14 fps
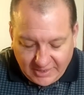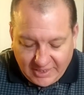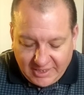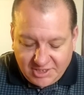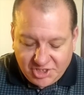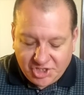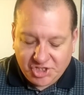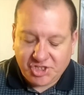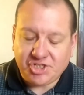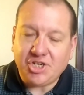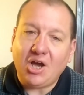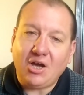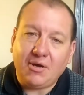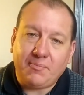It is
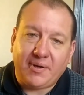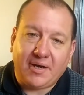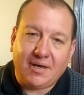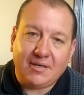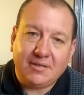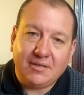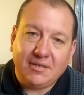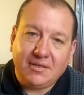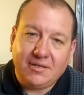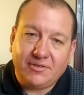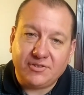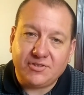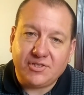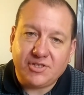sharper
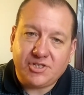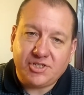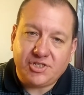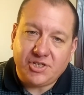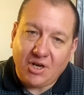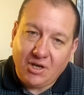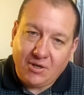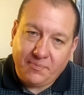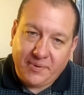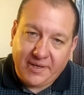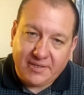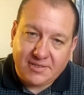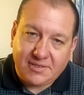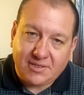than the
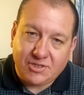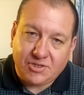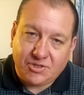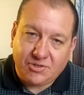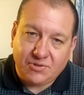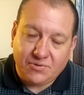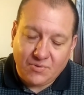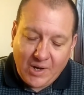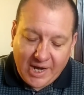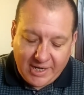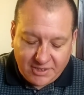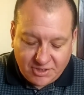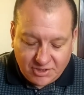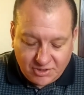sharpest
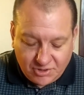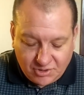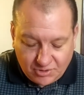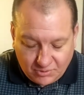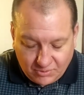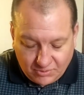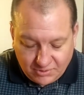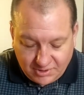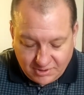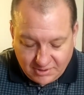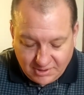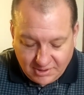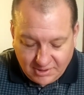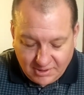two-edged sword,
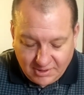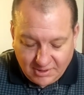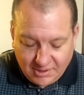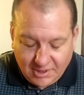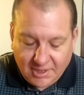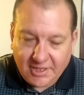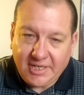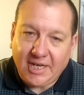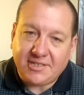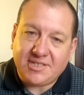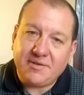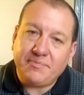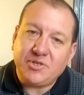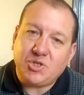
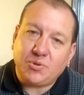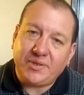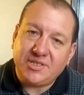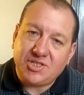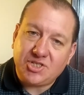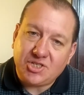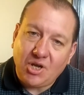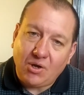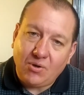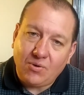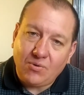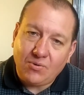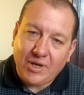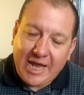cutting between
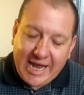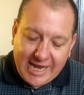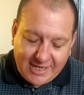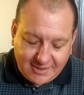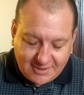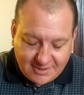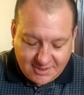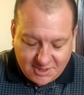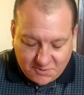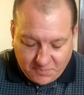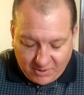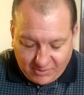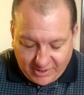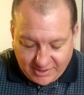soul and
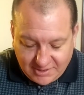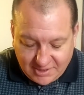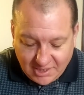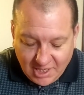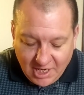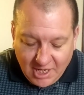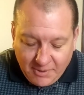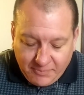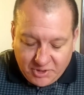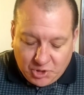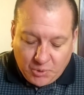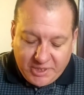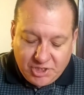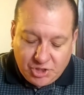spirit,
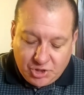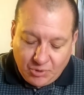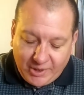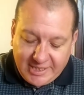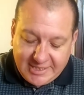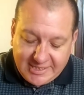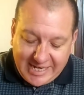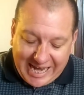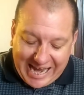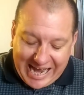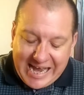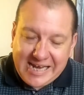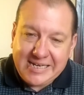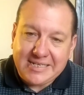between joint
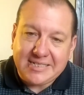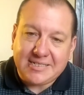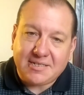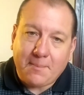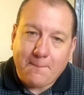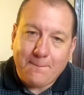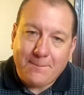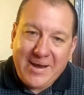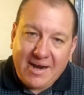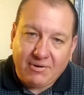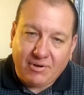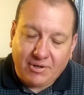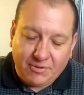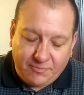and
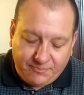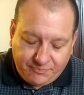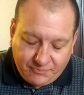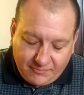marrow.